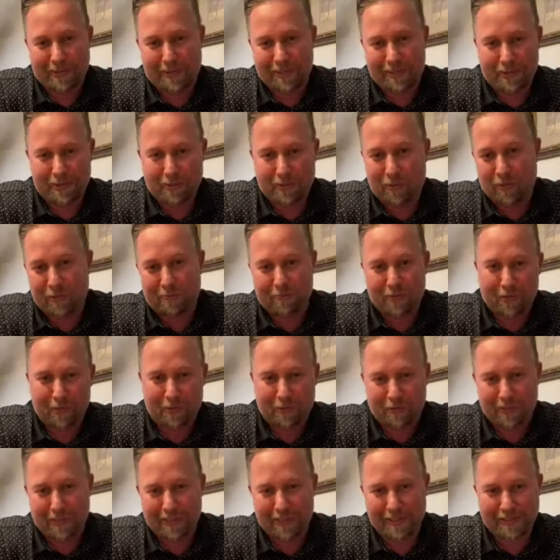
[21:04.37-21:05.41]
so I get torn
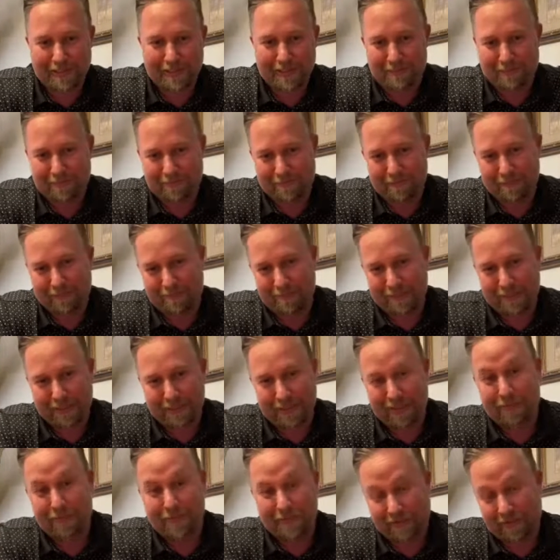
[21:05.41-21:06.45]
both ways. And my
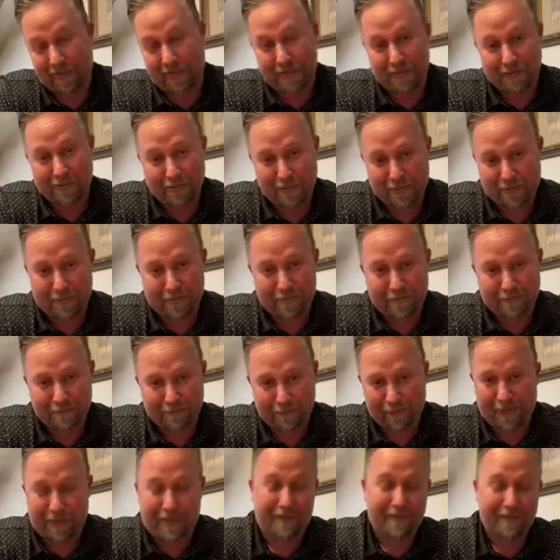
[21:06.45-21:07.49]
love is for elk, so
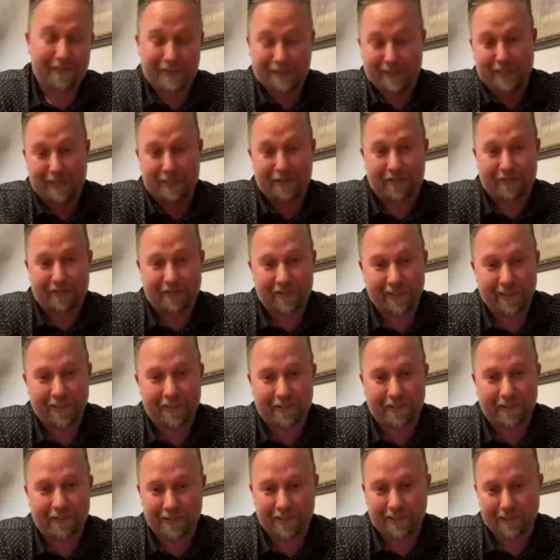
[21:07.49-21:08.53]
obviously I go for
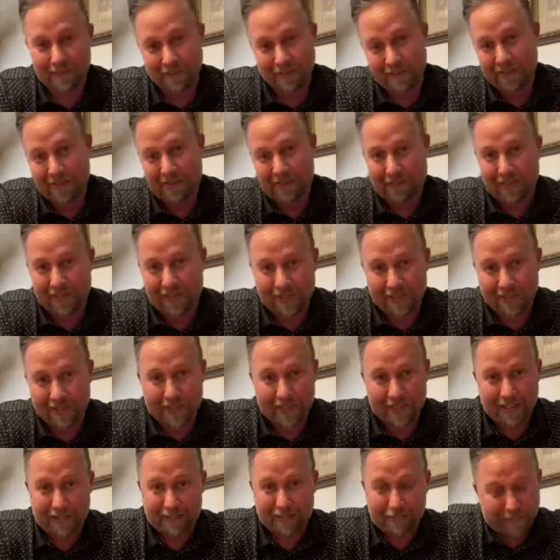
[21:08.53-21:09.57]
the elk. And if you get a
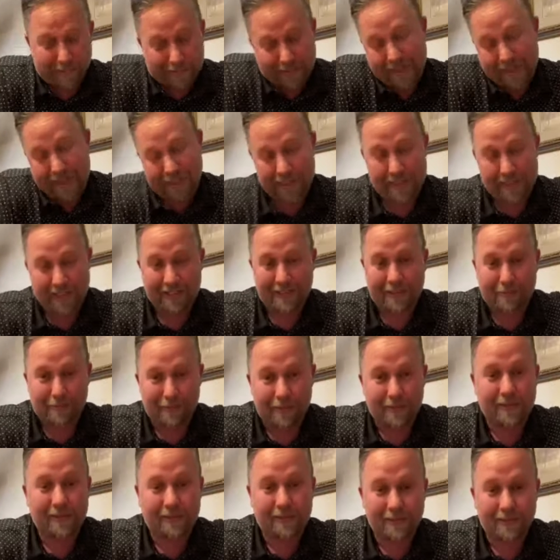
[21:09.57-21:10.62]
chance at one, you get a chance
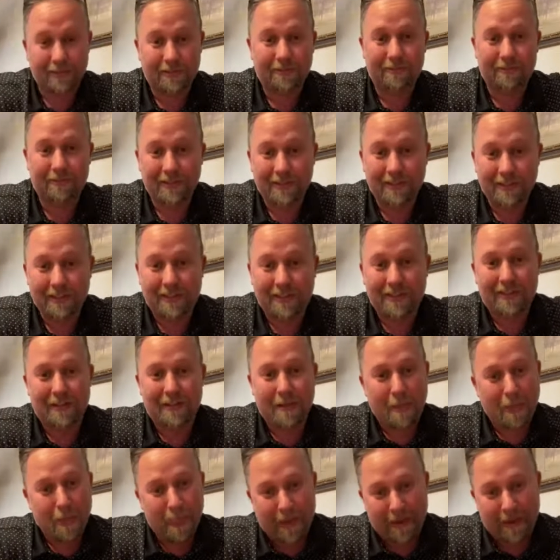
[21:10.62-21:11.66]
at one. So
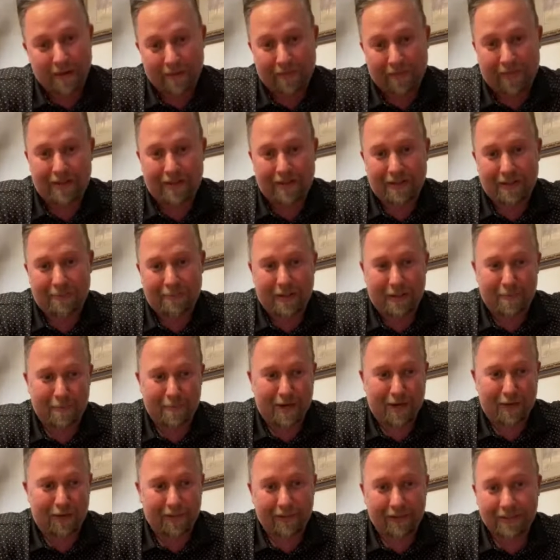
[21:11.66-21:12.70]
I'm
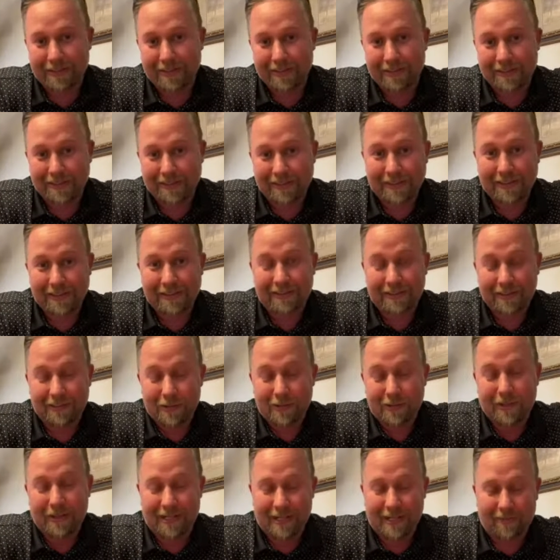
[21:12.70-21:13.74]
not religiously
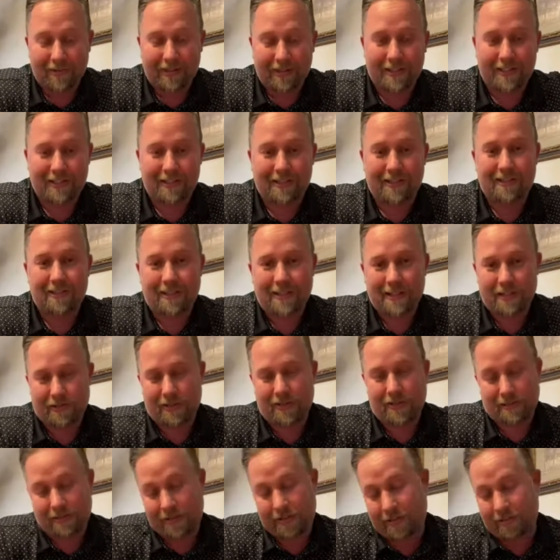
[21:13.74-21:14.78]
doing it every year,
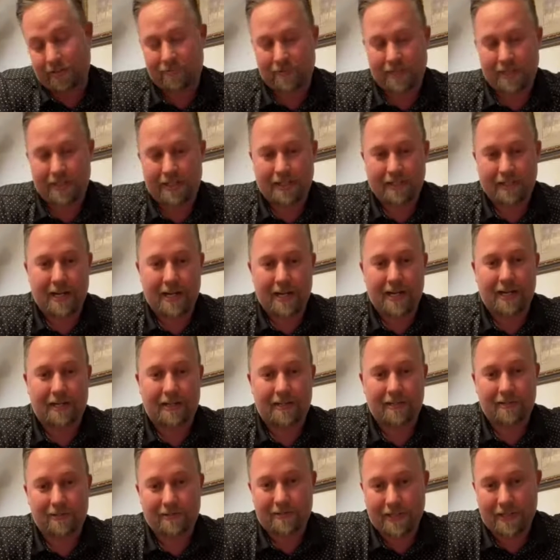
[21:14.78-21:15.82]
because take a
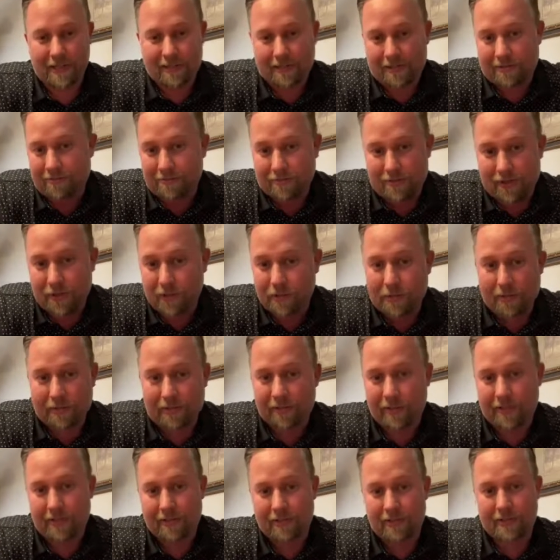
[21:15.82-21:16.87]
tag takes 2 or
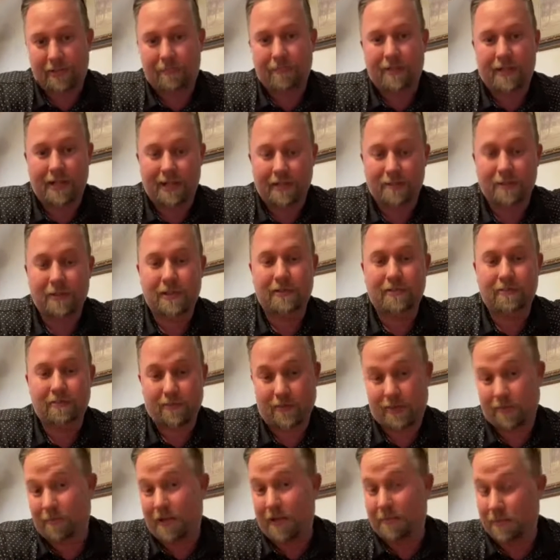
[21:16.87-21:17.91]
3 years, sometimes
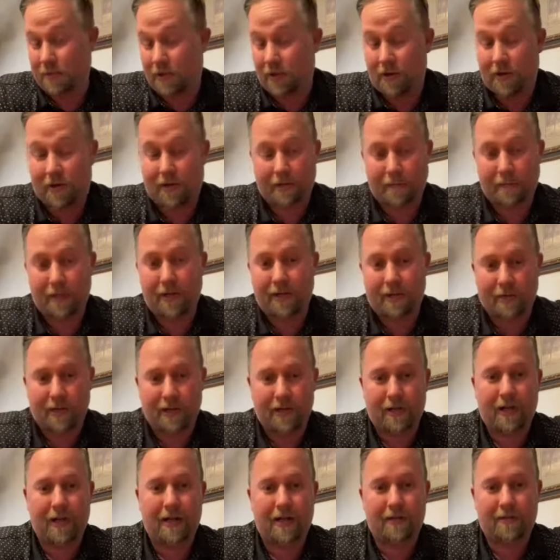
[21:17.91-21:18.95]
longer, depending on
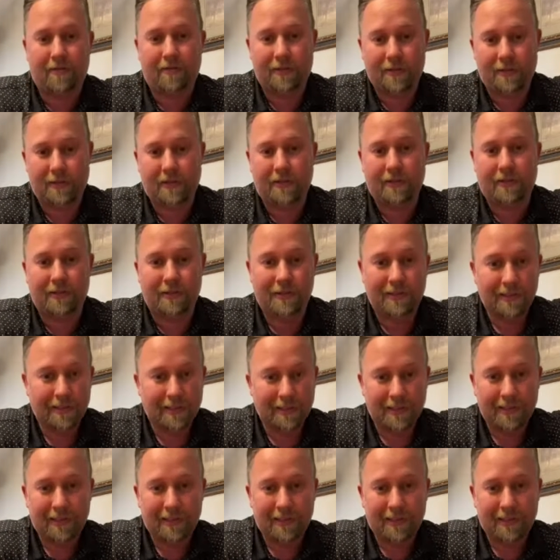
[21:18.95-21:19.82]
where you're at. So